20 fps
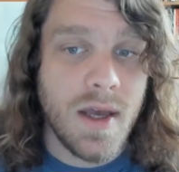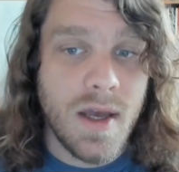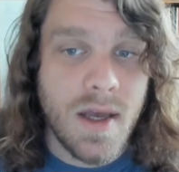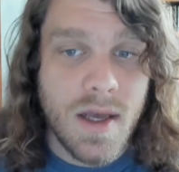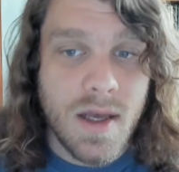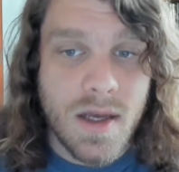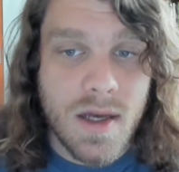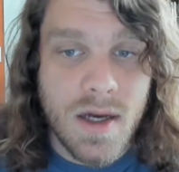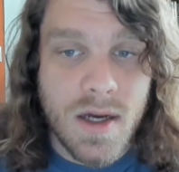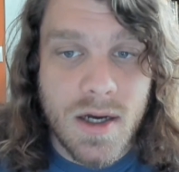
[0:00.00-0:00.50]

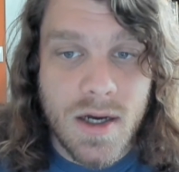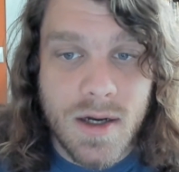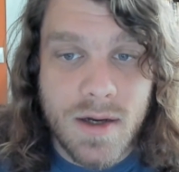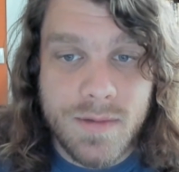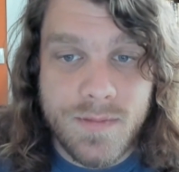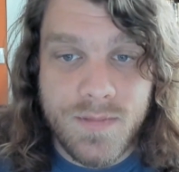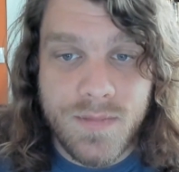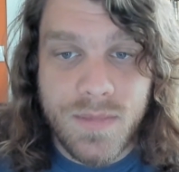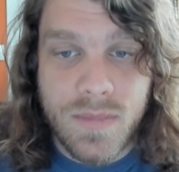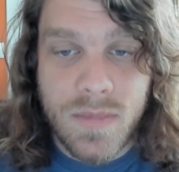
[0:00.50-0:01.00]
uh,
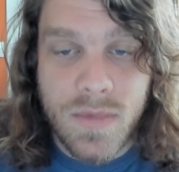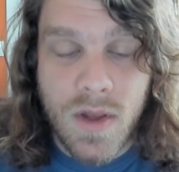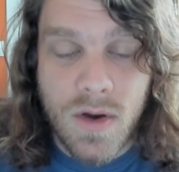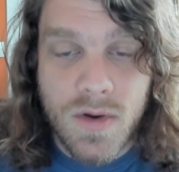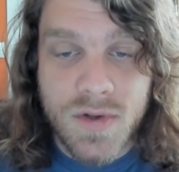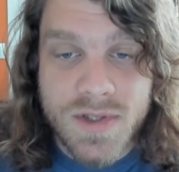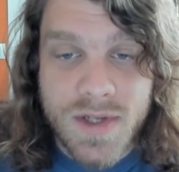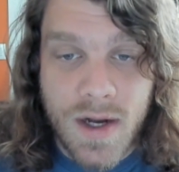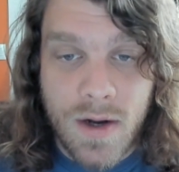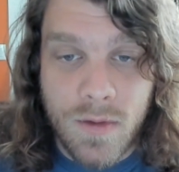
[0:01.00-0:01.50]

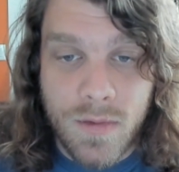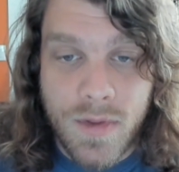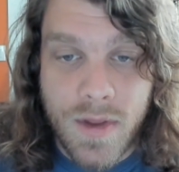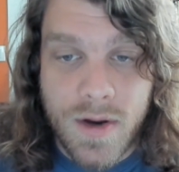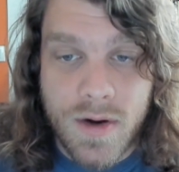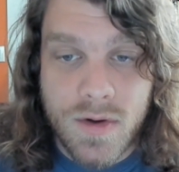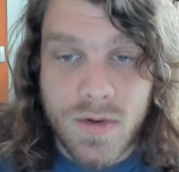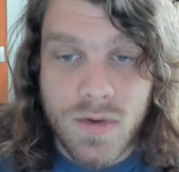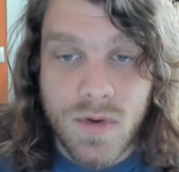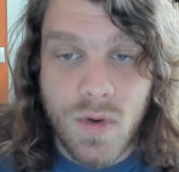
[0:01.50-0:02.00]
those out
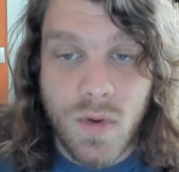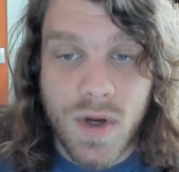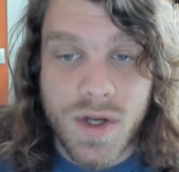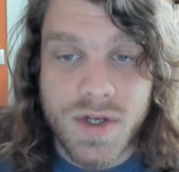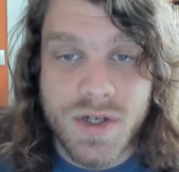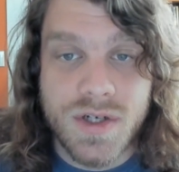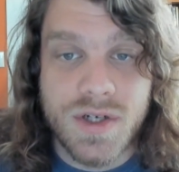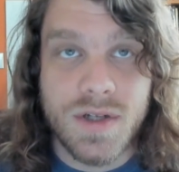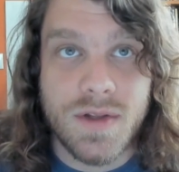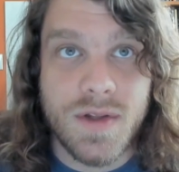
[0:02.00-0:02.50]
there who
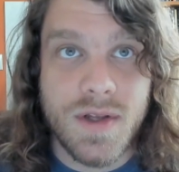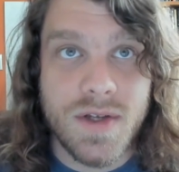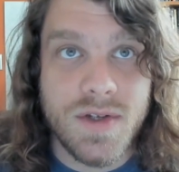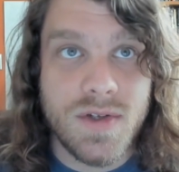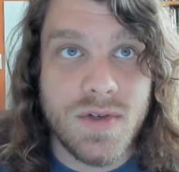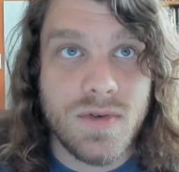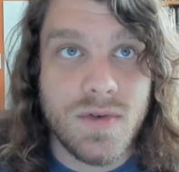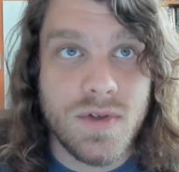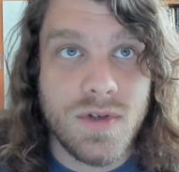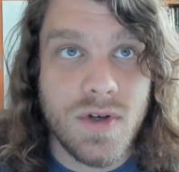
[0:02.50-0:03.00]
question this,
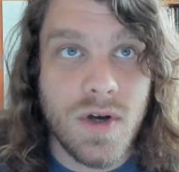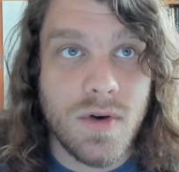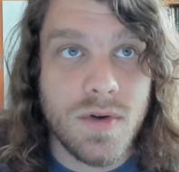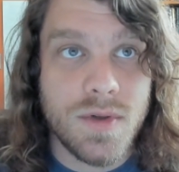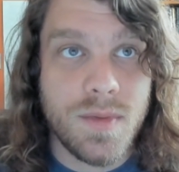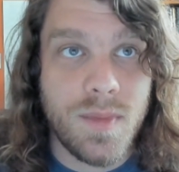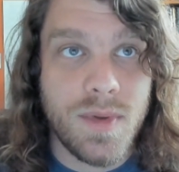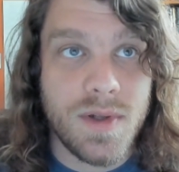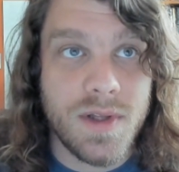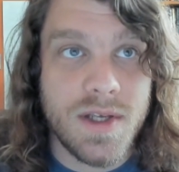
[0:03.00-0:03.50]
who
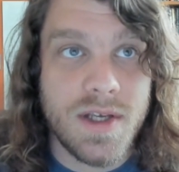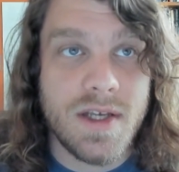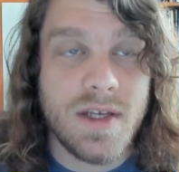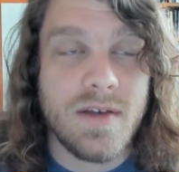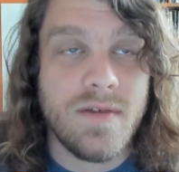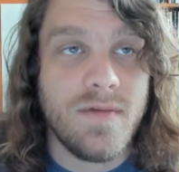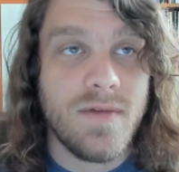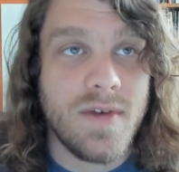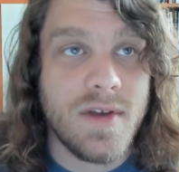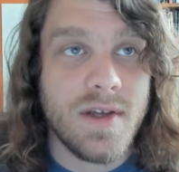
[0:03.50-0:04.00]
don't
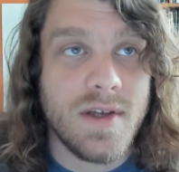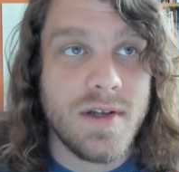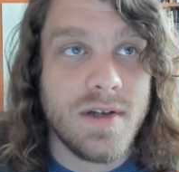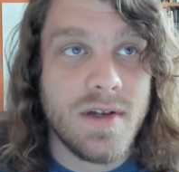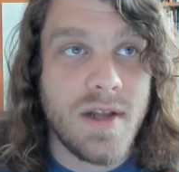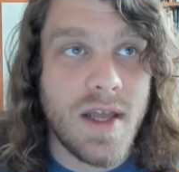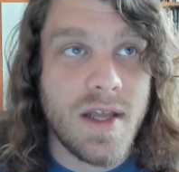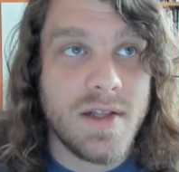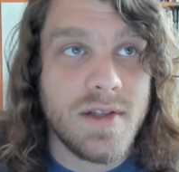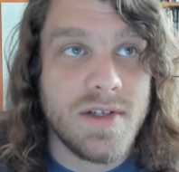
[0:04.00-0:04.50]
believe in
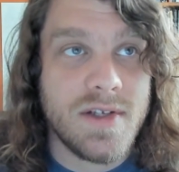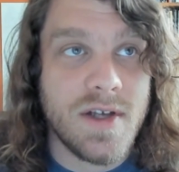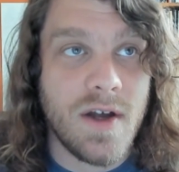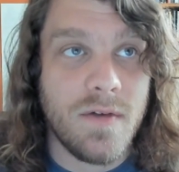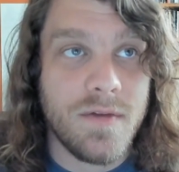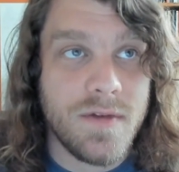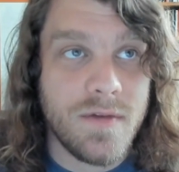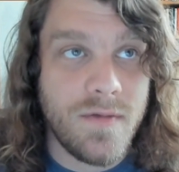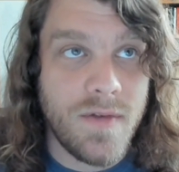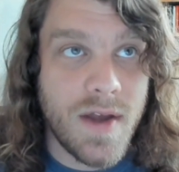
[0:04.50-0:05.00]
in self
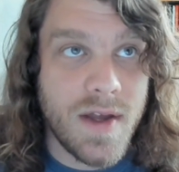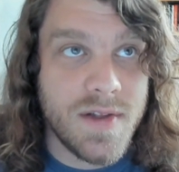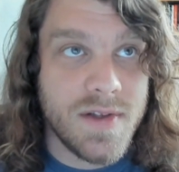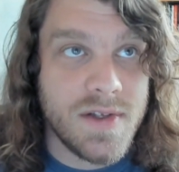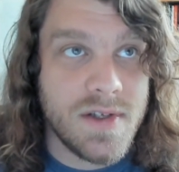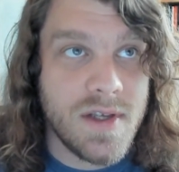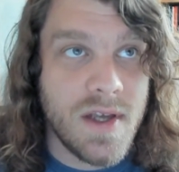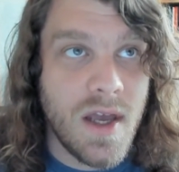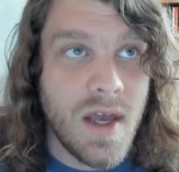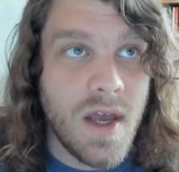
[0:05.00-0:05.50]

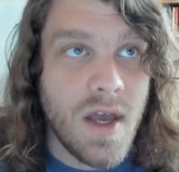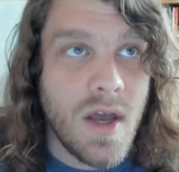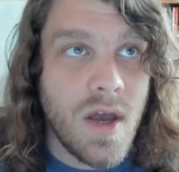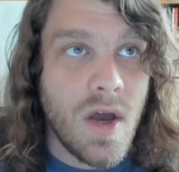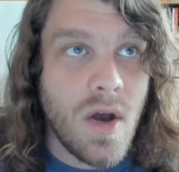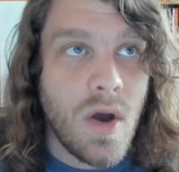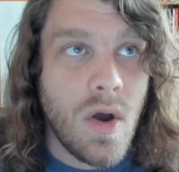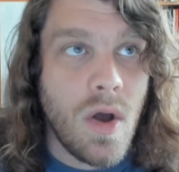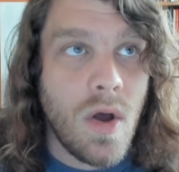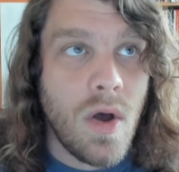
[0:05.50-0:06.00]
defense,
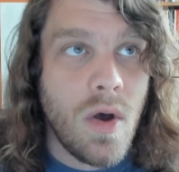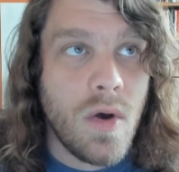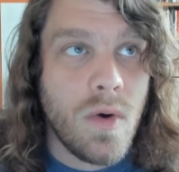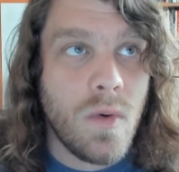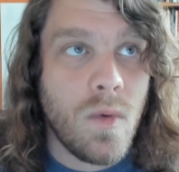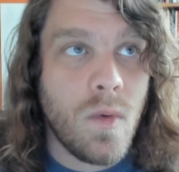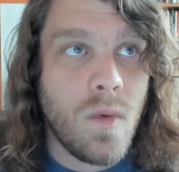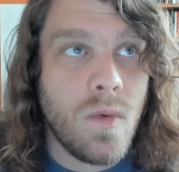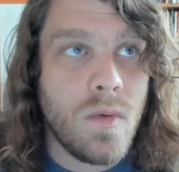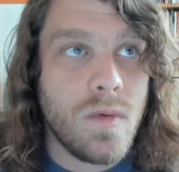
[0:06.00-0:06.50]

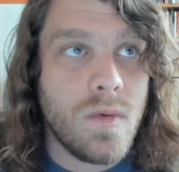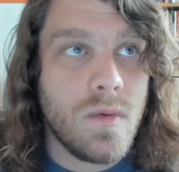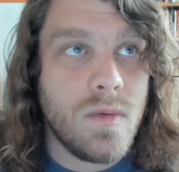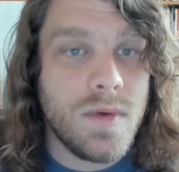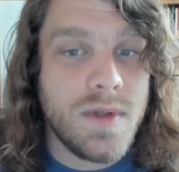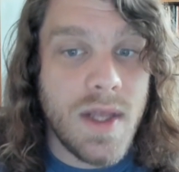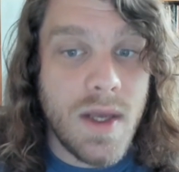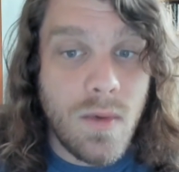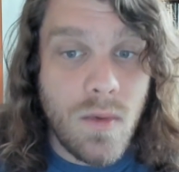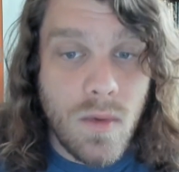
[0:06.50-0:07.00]
when
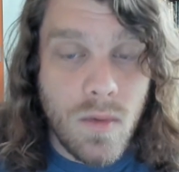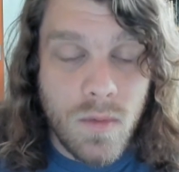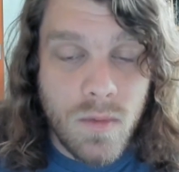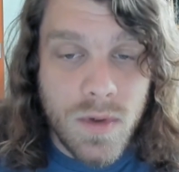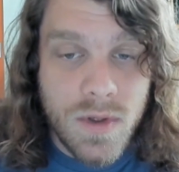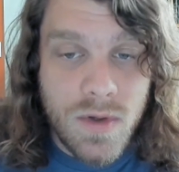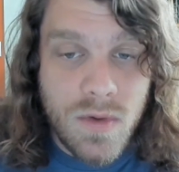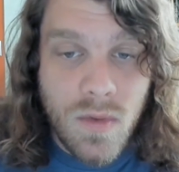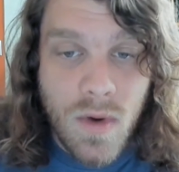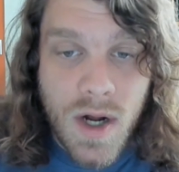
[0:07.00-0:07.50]
they when
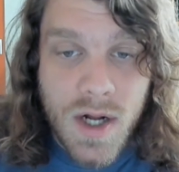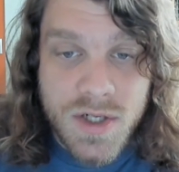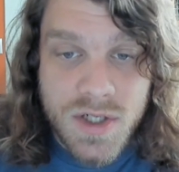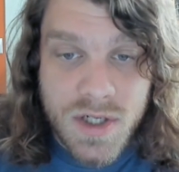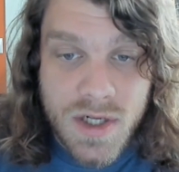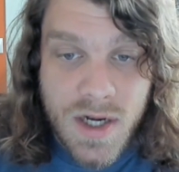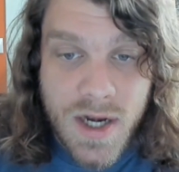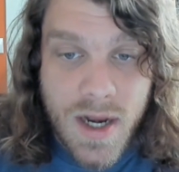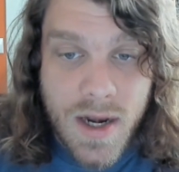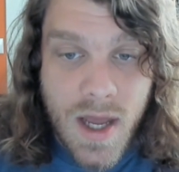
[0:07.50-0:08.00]
you watch
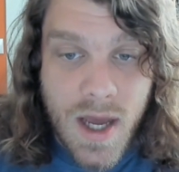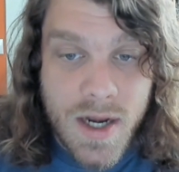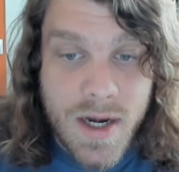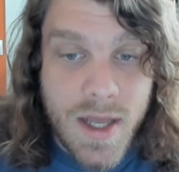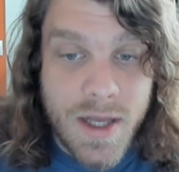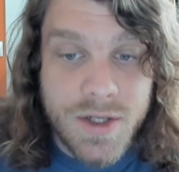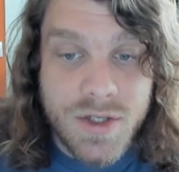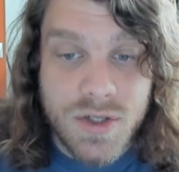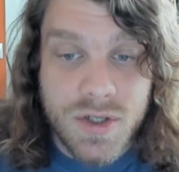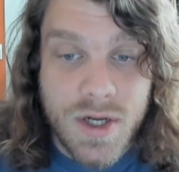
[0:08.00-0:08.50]
a, a
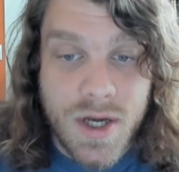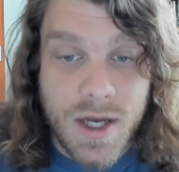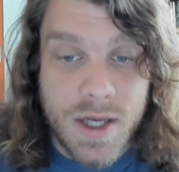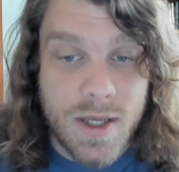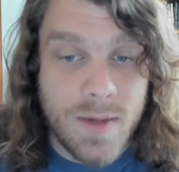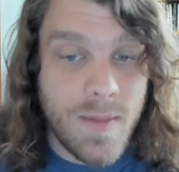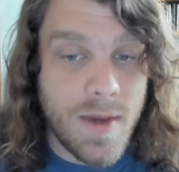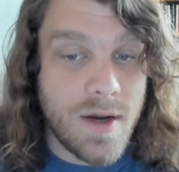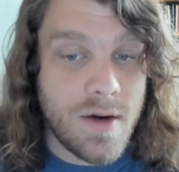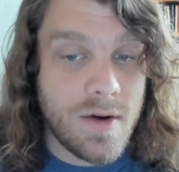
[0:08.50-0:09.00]
nature
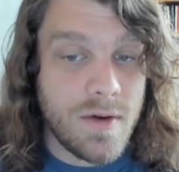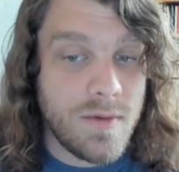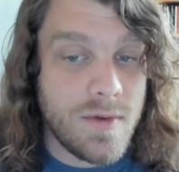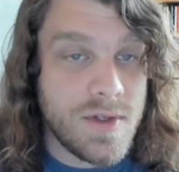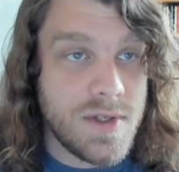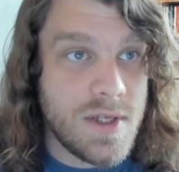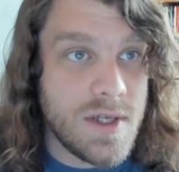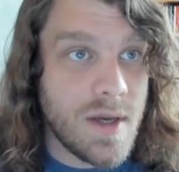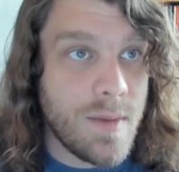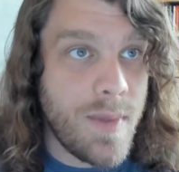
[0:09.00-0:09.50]
documentary and you
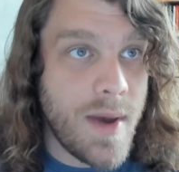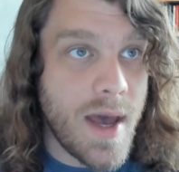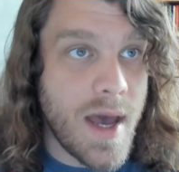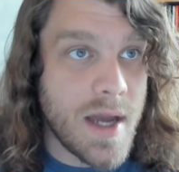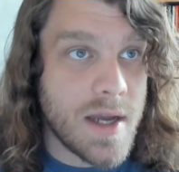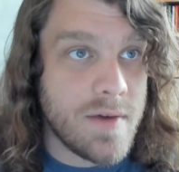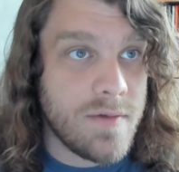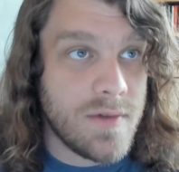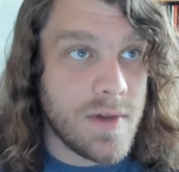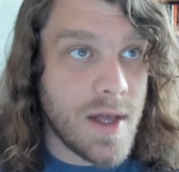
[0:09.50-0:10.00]
see a pack
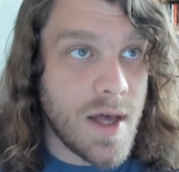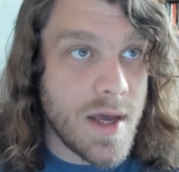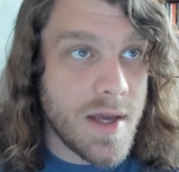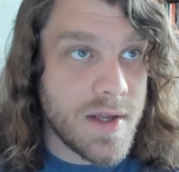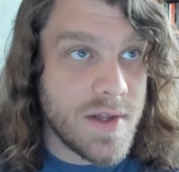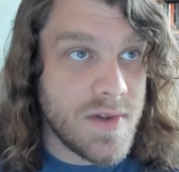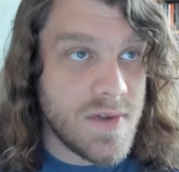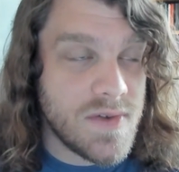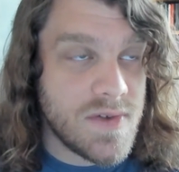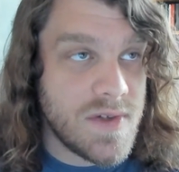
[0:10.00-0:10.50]
of
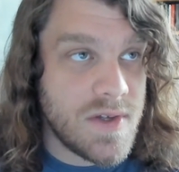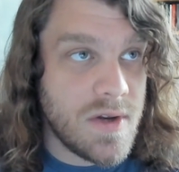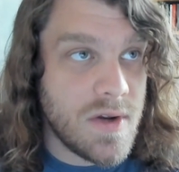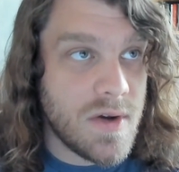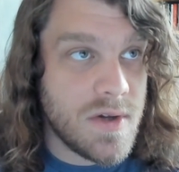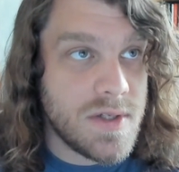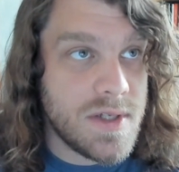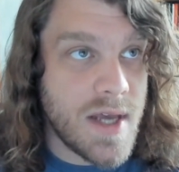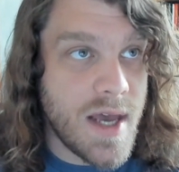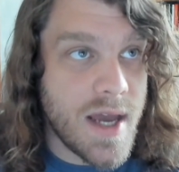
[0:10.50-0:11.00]
lions, you know,
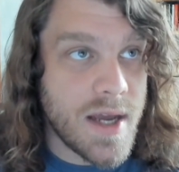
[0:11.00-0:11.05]
attack a